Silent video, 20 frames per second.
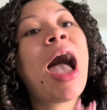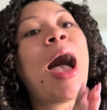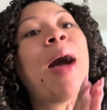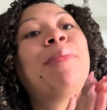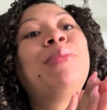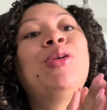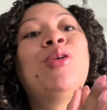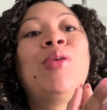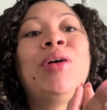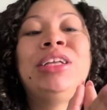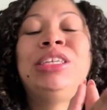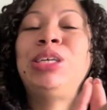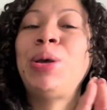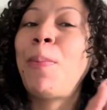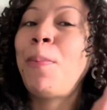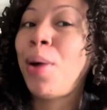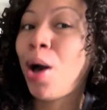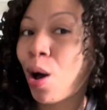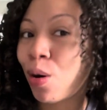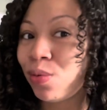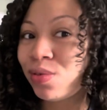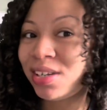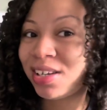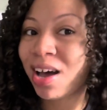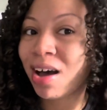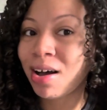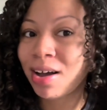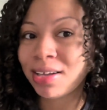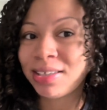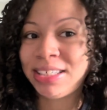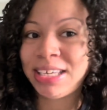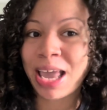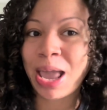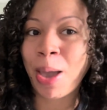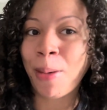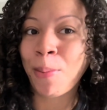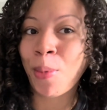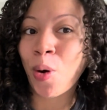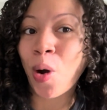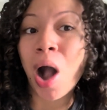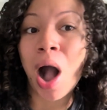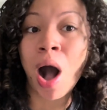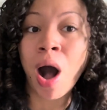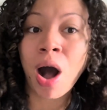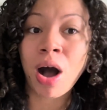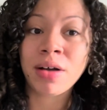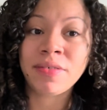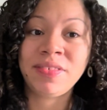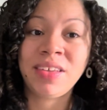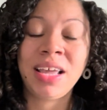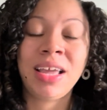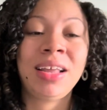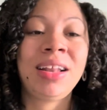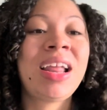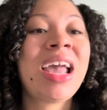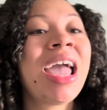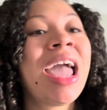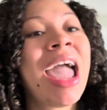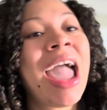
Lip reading: I'm going to post content more often,